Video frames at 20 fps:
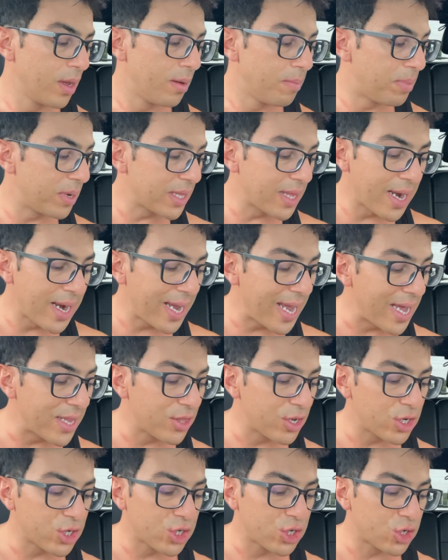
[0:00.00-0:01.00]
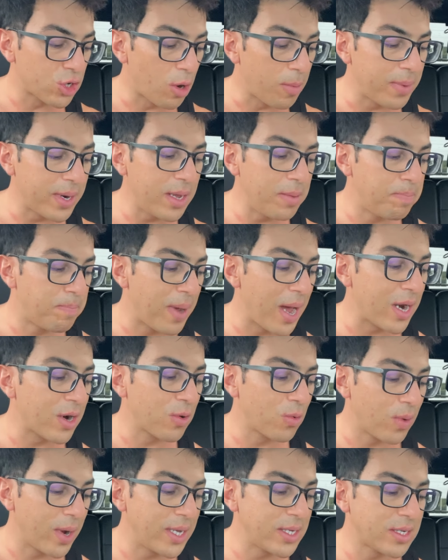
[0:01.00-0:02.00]
But then again, there's so many better
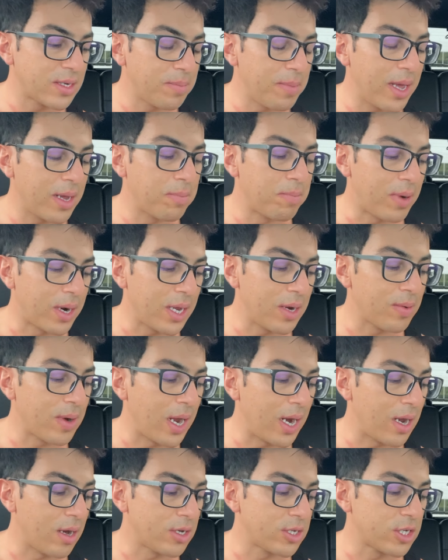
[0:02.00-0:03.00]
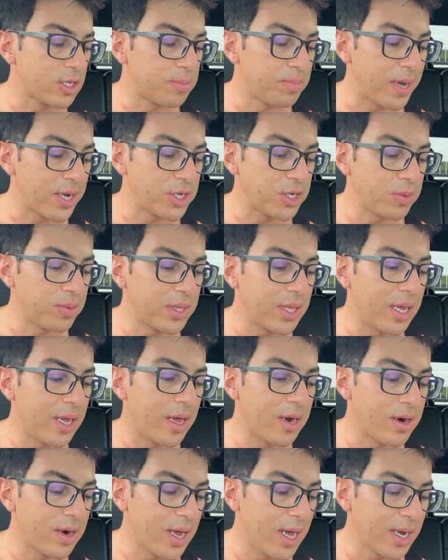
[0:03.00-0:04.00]
ways to make money right now, especially with the
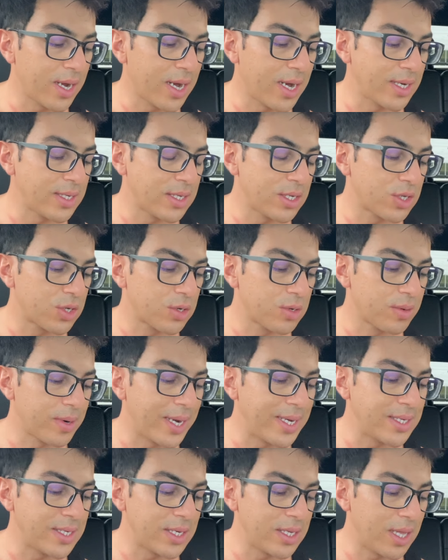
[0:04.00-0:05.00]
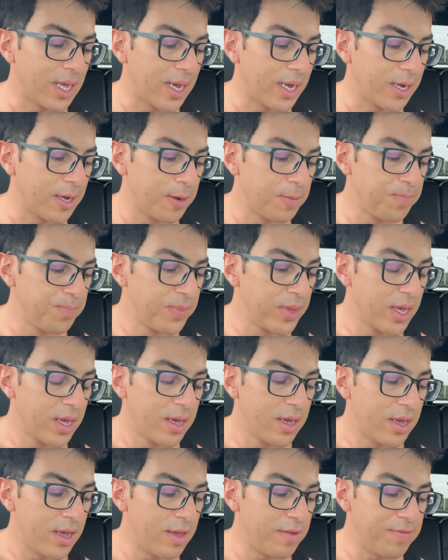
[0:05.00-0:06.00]
internet, guys. It's crazy. Like,
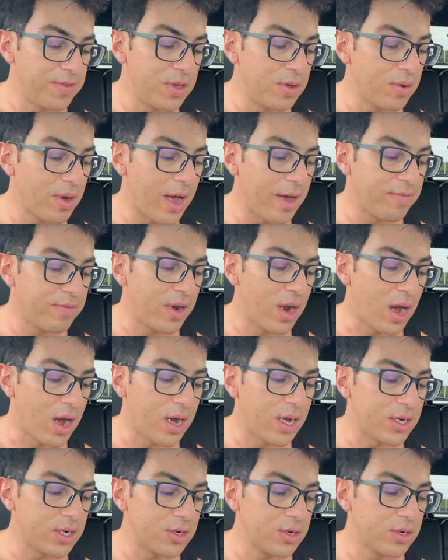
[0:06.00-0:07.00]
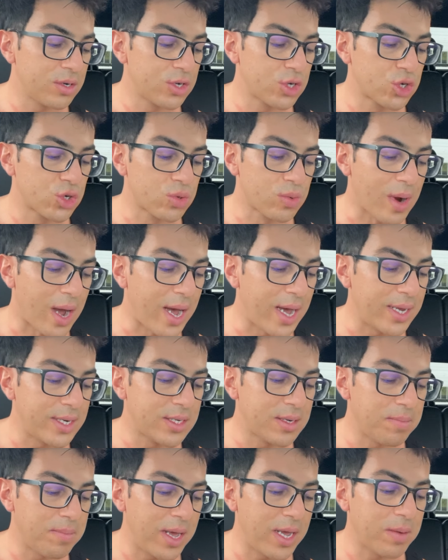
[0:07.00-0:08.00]
if you have not tried
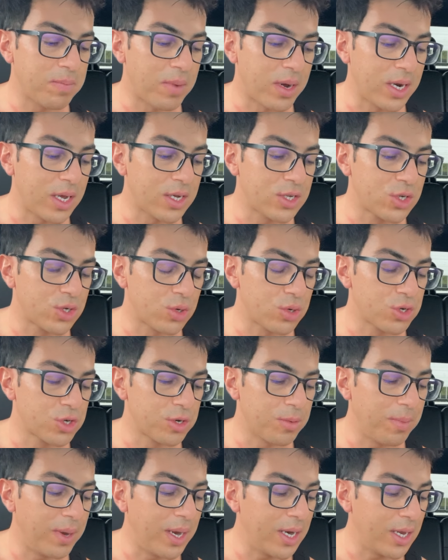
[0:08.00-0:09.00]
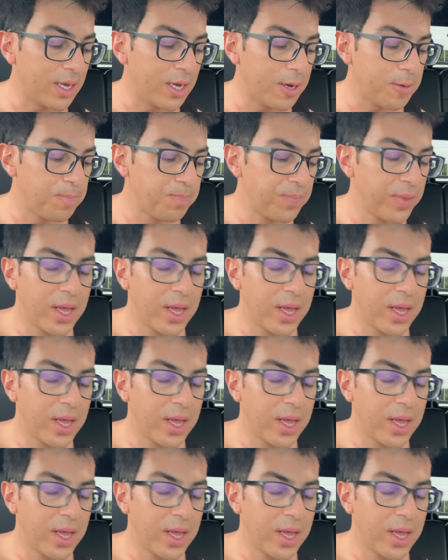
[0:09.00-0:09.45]
to make money on social media,